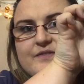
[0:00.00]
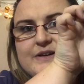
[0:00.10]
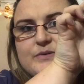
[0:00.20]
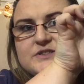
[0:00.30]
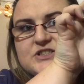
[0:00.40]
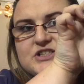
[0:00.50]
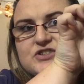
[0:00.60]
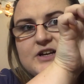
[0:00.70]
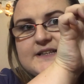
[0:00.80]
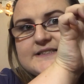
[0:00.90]
I really want to just
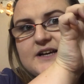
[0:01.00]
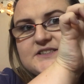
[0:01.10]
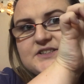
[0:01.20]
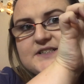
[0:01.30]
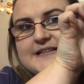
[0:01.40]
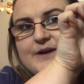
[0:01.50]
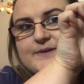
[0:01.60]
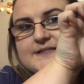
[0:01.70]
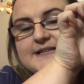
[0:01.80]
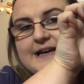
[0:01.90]
try these eyeshadows out
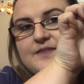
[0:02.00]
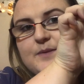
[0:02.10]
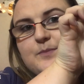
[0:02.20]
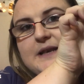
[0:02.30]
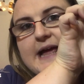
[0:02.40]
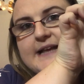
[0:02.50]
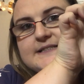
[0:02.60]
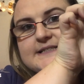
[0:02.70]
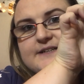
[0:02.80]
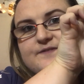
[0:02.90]
and see how they
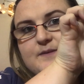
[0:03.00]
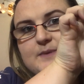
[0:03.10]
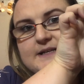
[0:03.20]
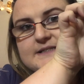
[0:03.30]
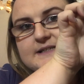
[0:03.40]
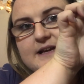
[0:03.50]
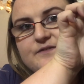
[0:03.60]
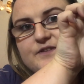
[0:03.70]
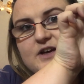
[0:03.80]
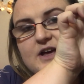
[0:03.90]
blend, if they blend
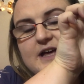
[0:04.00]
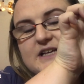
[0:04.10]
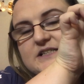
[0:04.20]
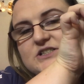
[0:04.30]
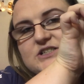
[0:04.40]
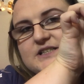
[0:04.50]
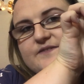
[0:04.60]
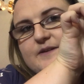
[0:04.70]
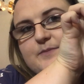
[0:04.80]
together, and just if they're